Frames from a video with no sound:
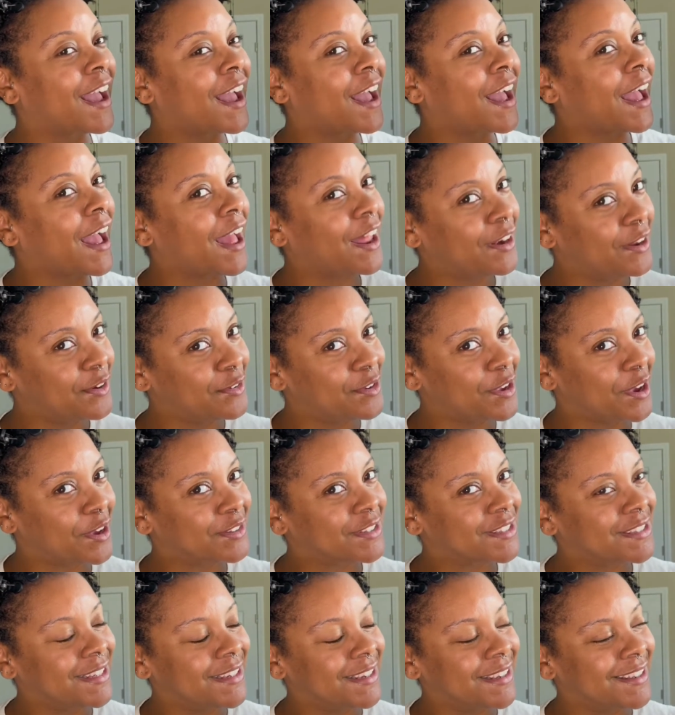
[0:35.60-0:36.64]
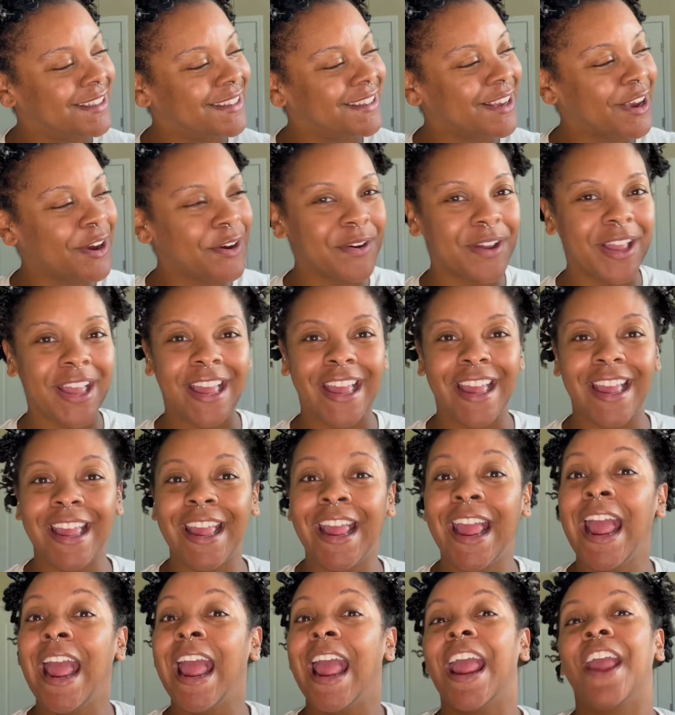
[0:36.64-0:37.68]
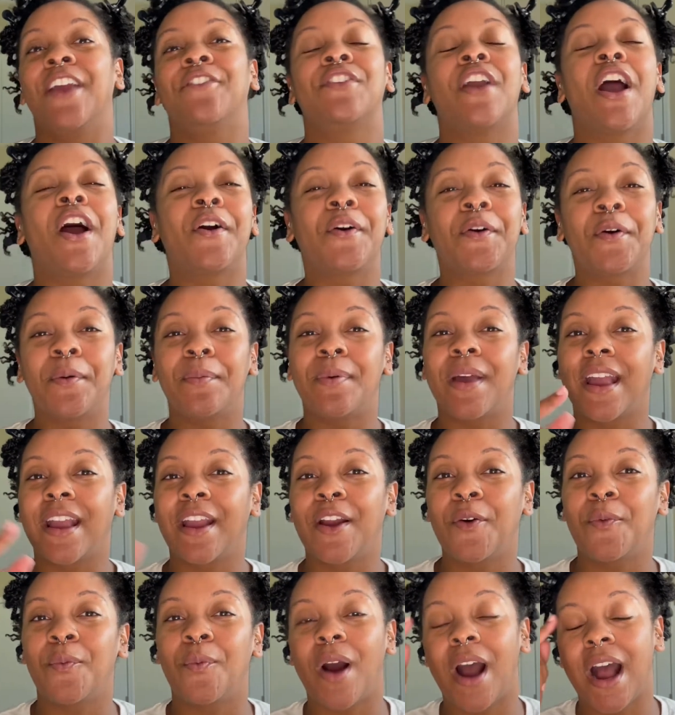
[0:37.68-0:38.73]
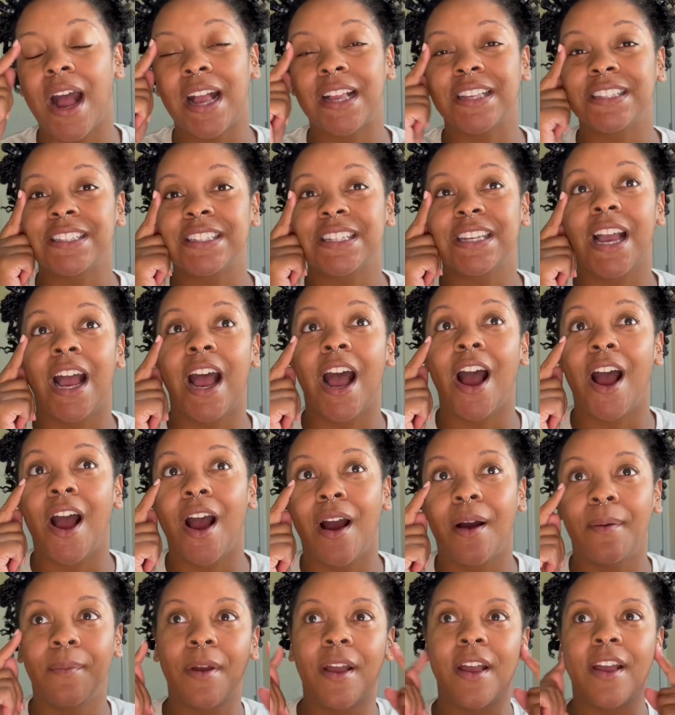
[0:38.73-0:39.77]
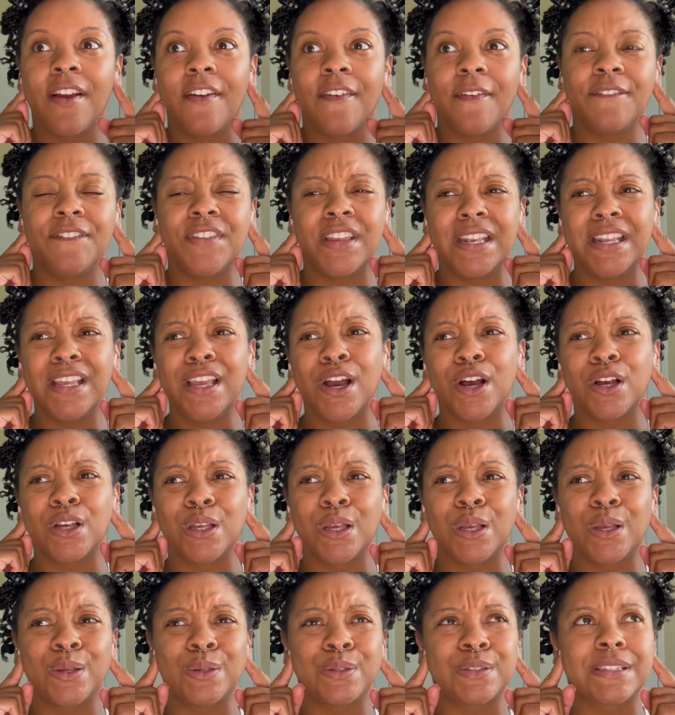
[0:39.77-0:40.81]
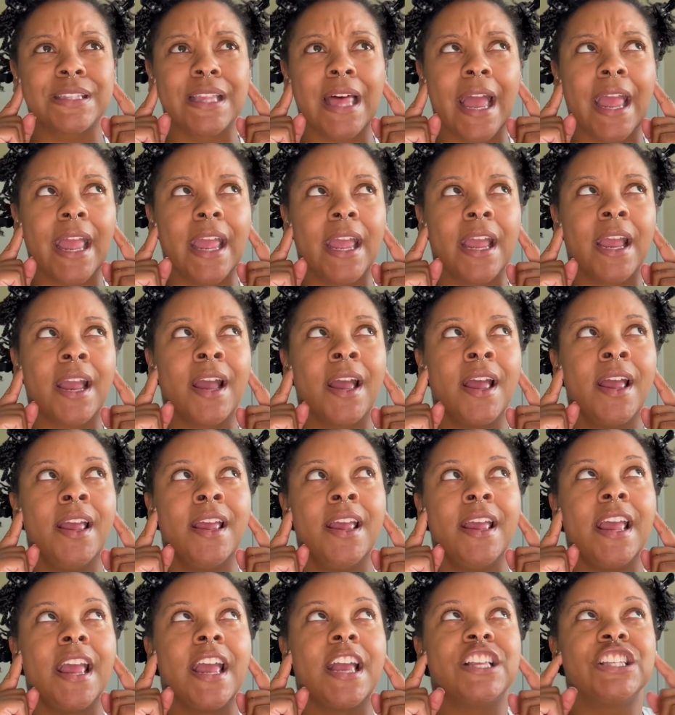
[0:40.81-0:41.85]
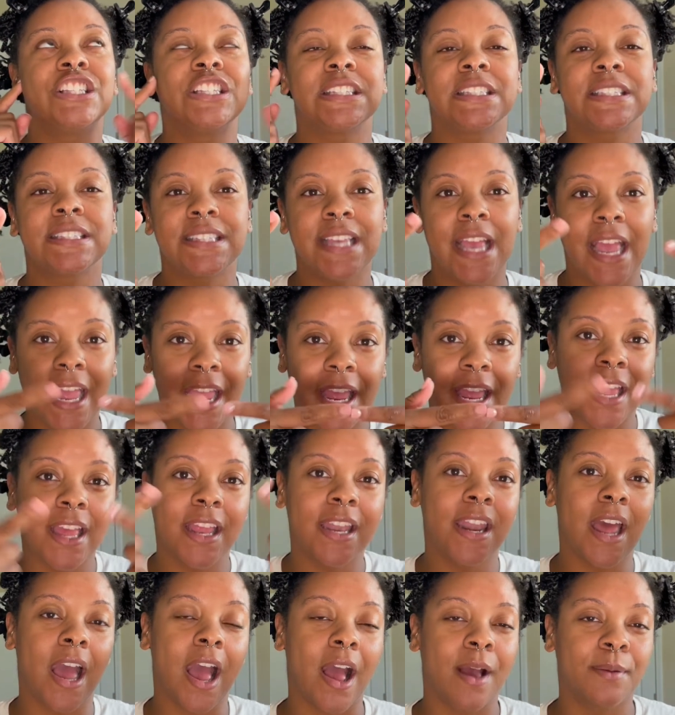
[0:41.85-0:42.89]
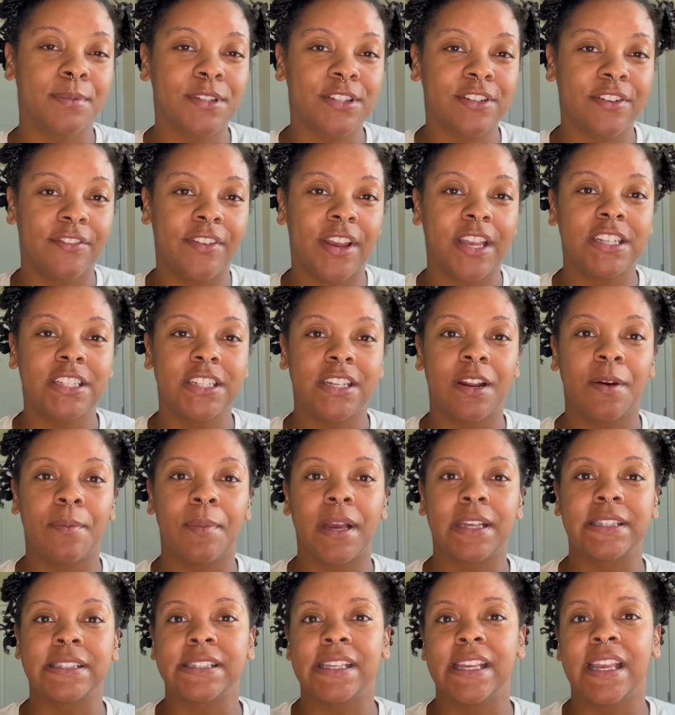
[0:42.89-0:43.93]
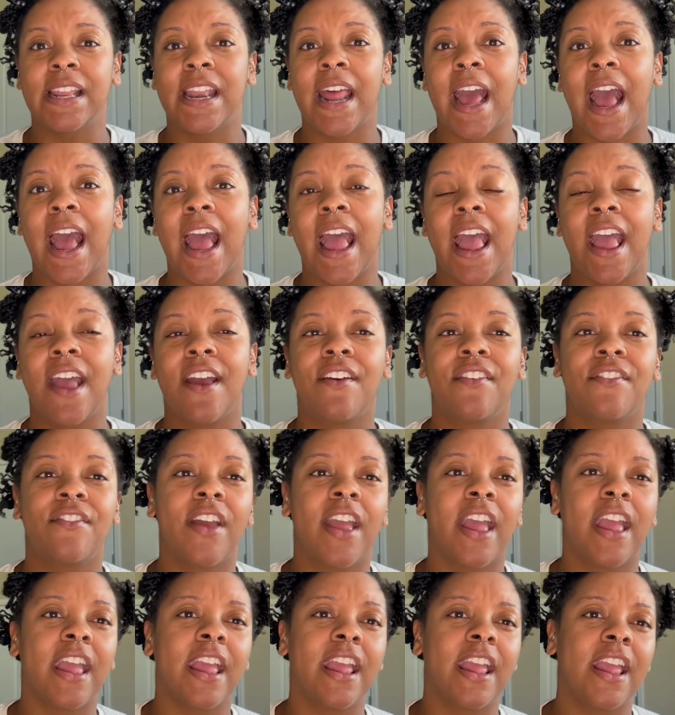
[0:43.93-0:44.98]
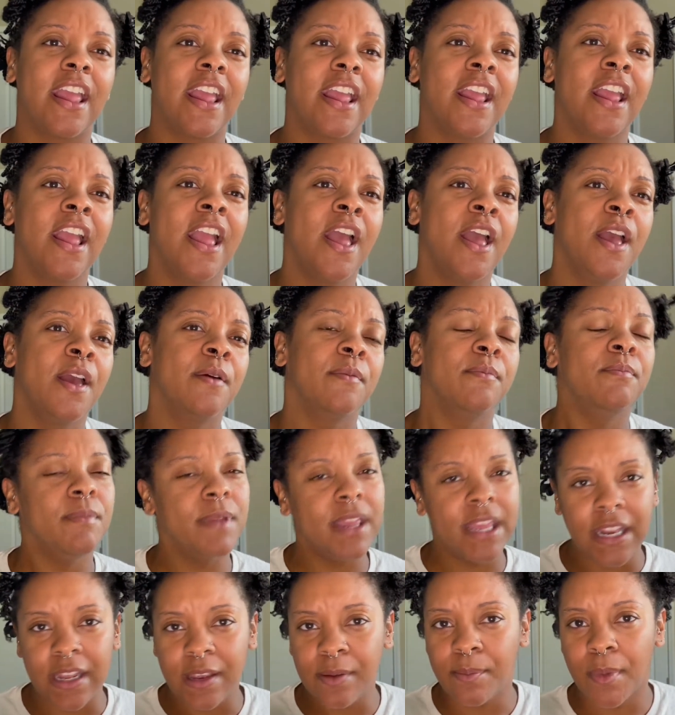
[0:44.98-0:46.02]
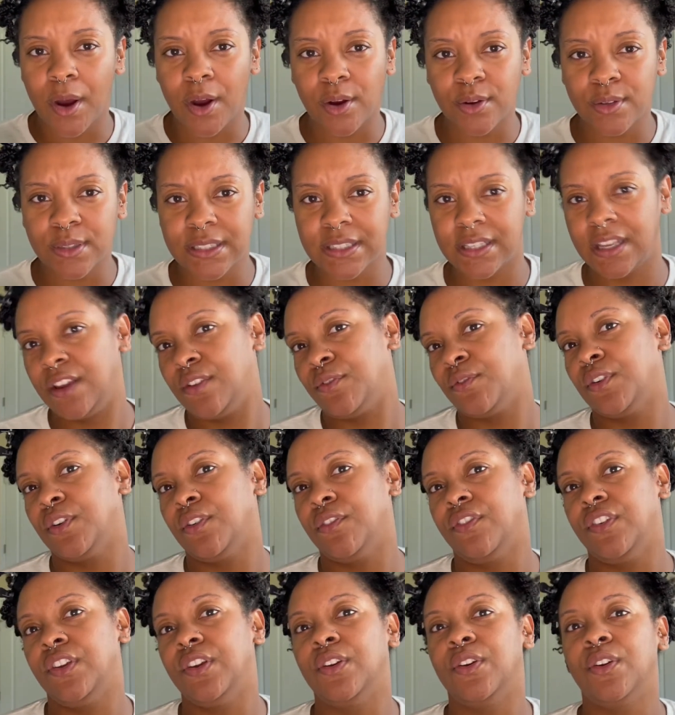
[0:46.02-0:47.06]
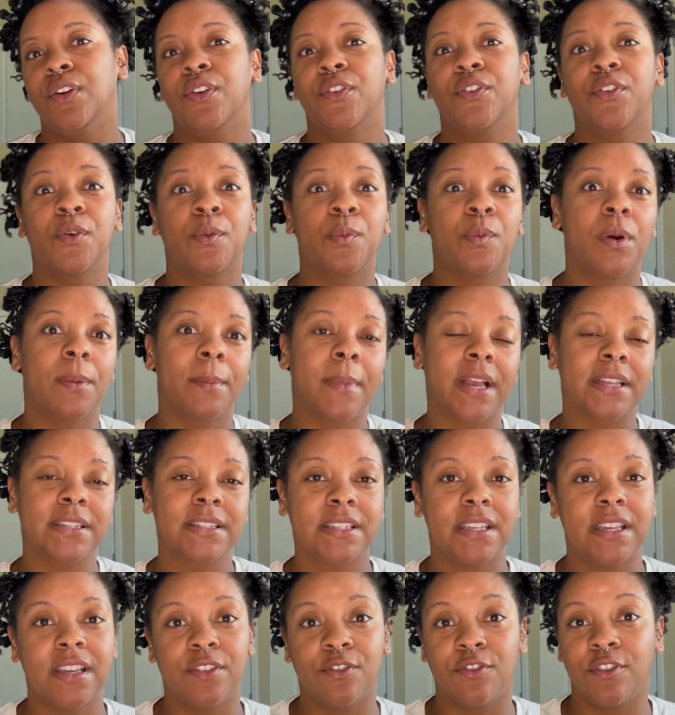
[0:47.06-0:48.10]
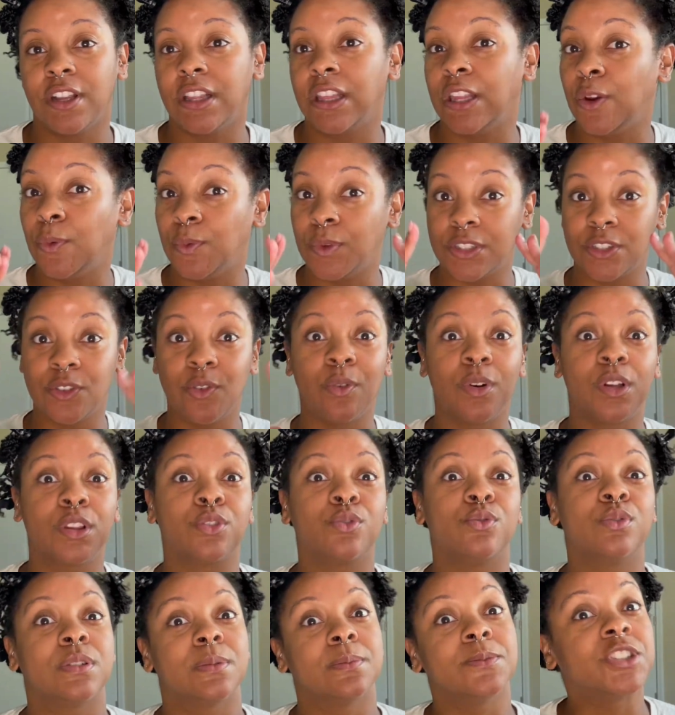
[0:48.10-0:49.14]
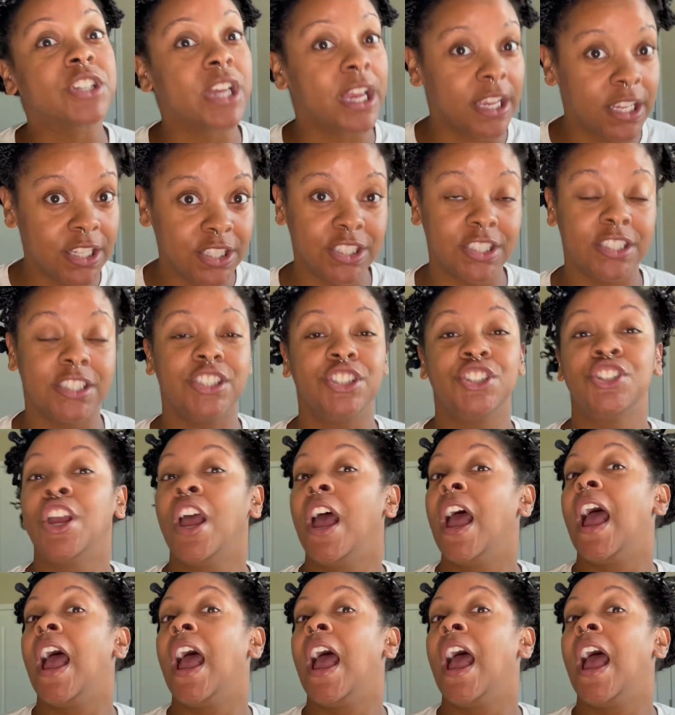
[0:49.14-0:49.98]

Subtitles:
I know y'all see it. Okay, y'all go back and watch videos like and just take an observation of my skin. I have a mini mo skin review from when my skin really was going through some changes.